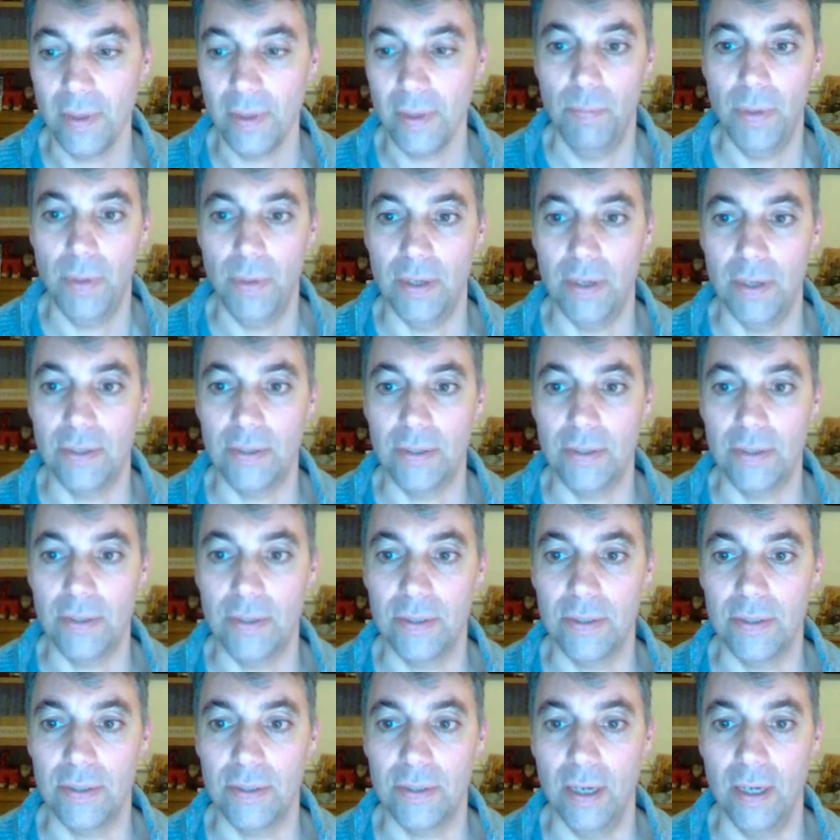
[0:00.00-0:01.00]
But
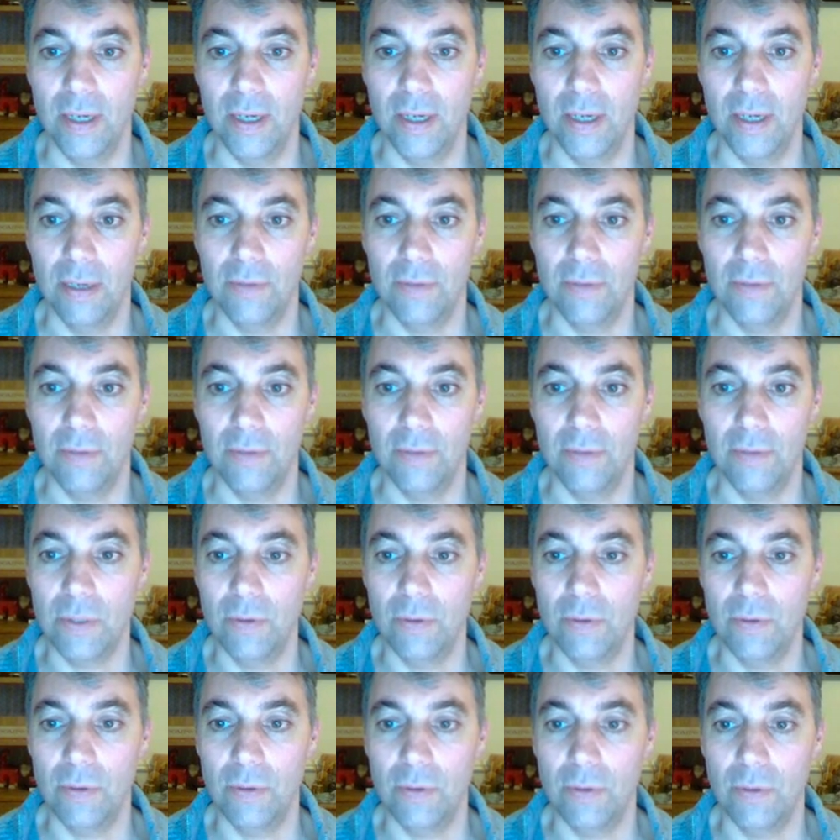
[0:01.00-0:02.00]

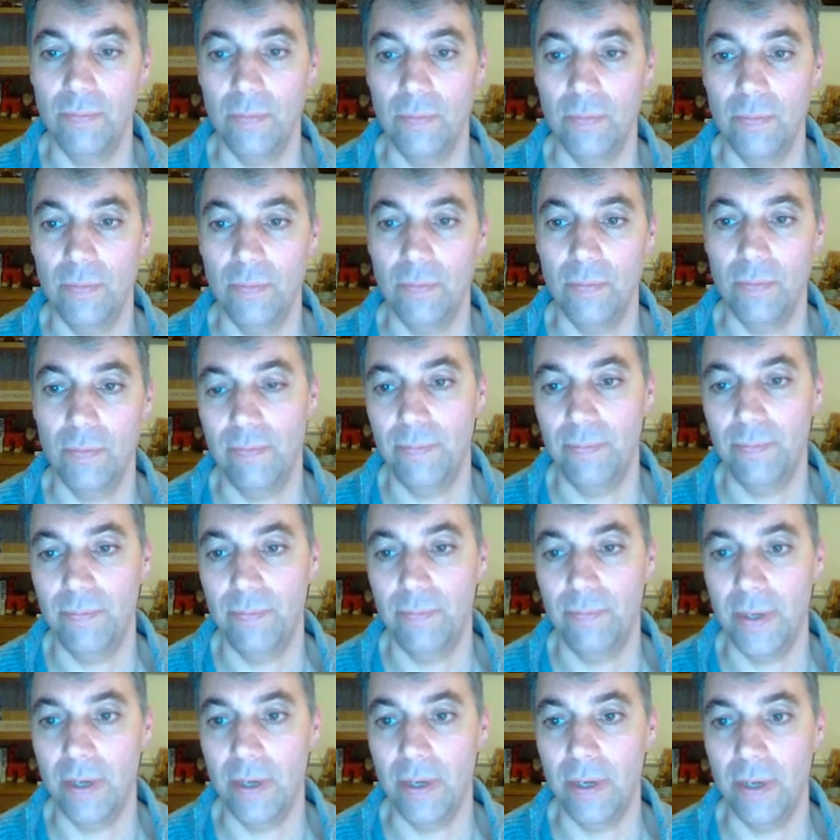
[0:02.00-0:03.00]
unfortunately, we've
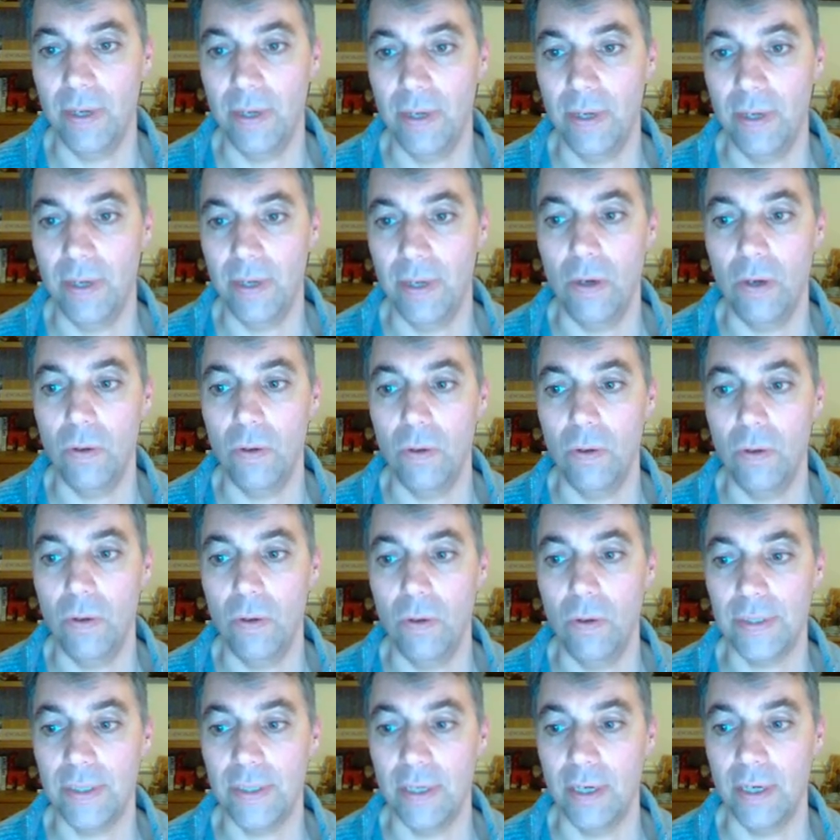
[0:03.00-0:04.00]
been unable to hold
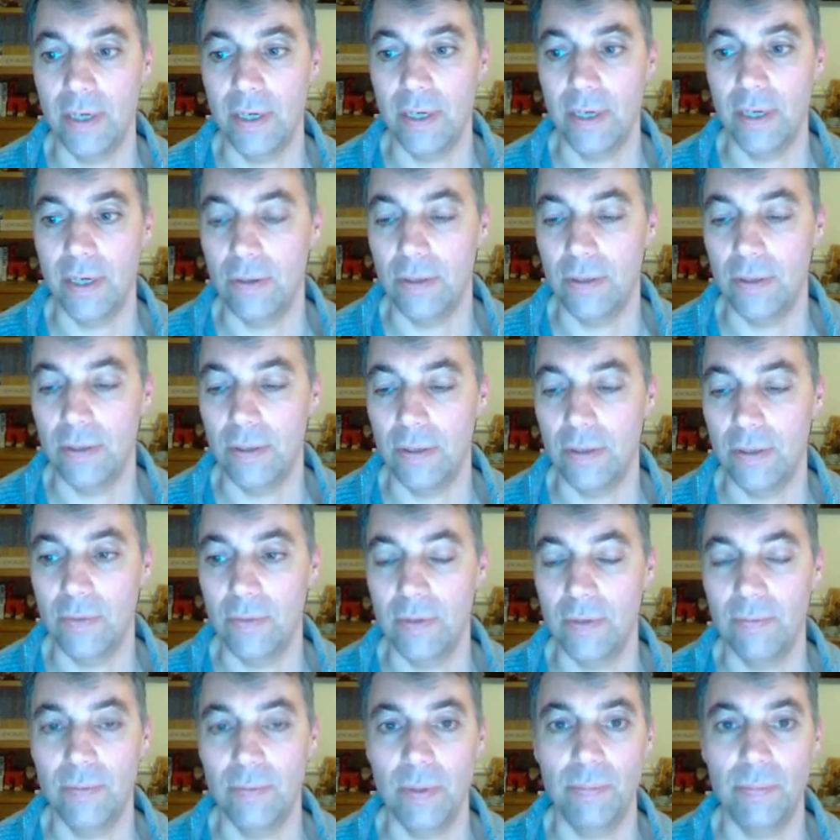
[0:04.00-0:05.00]
$29, and
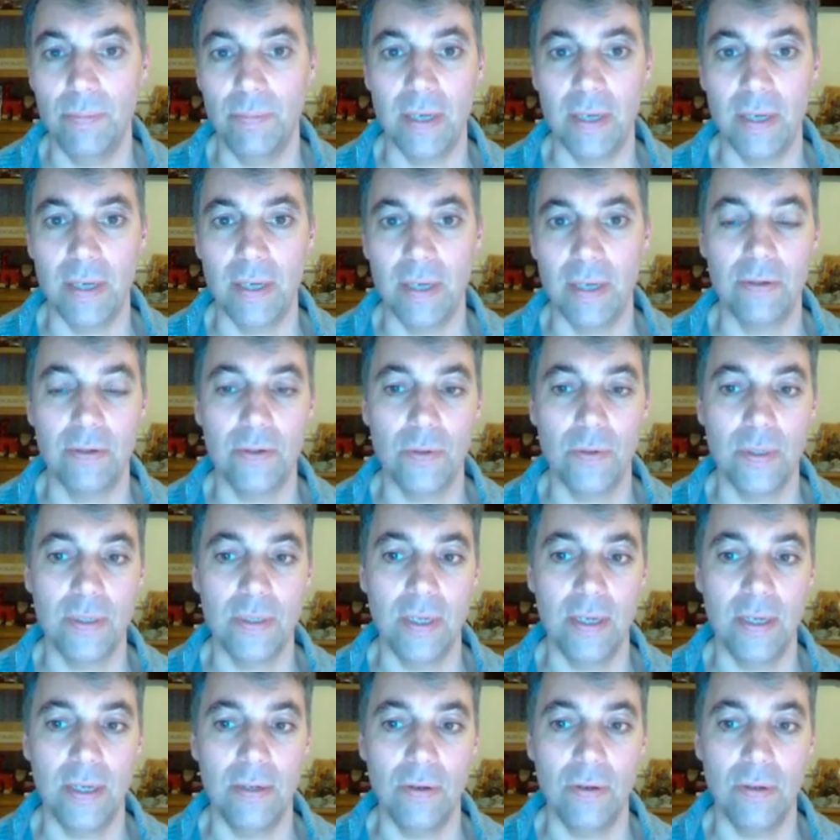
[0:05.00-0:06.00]
we're back down to
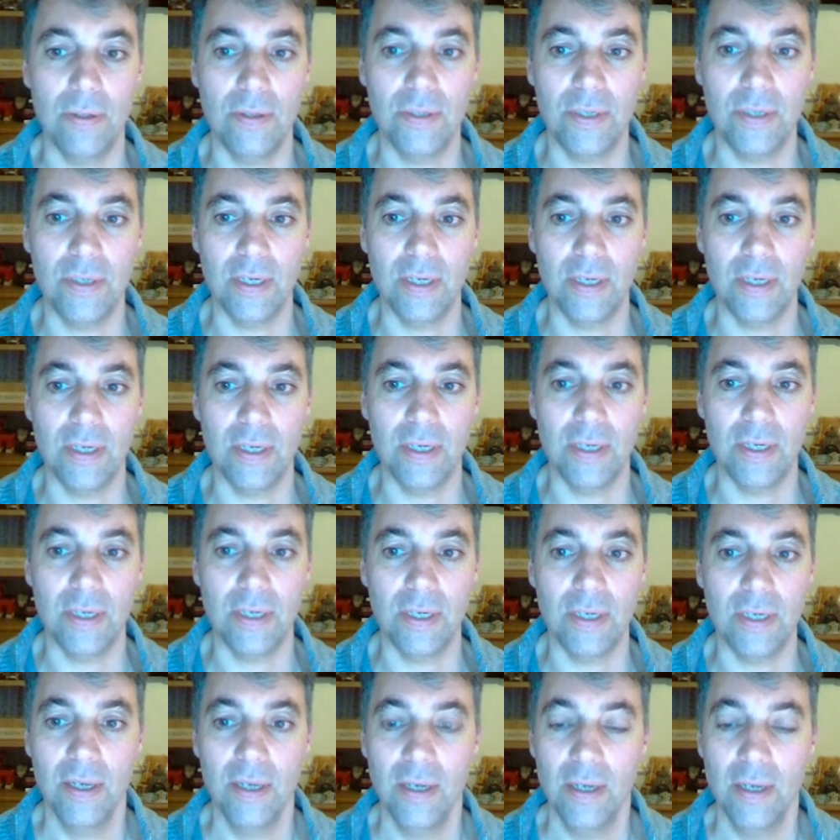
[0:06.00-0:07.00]
$28.60.
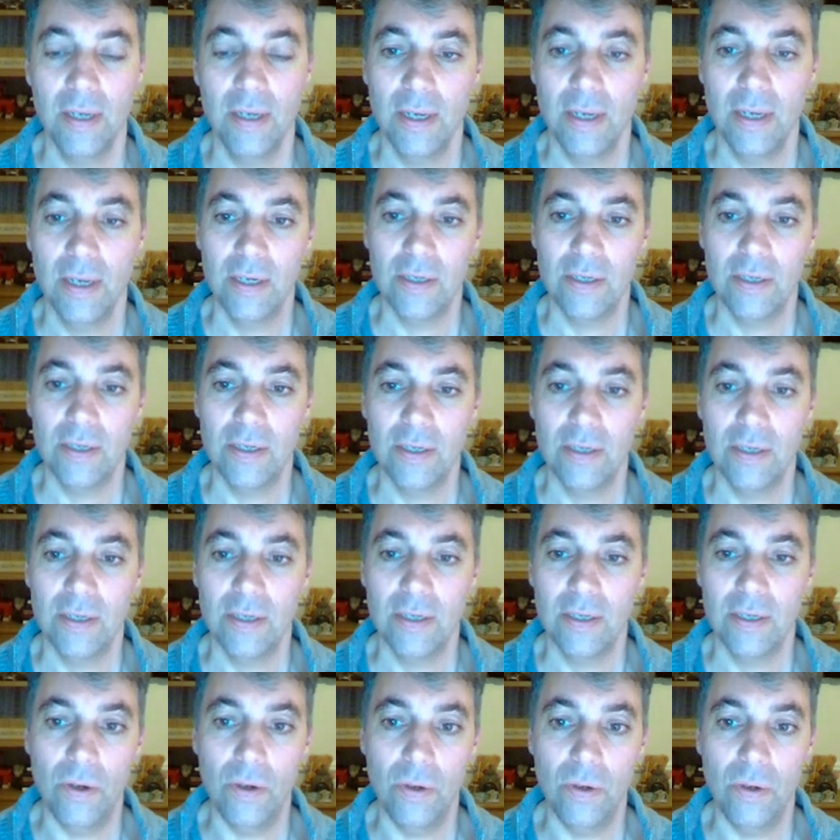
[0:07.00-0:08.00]

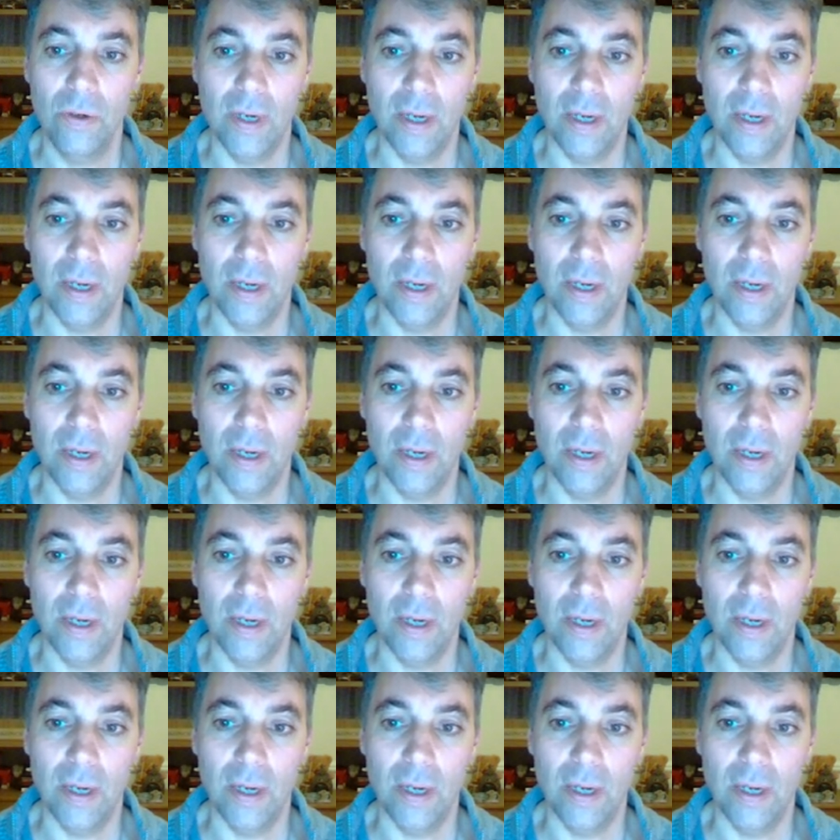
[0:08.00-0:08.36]
So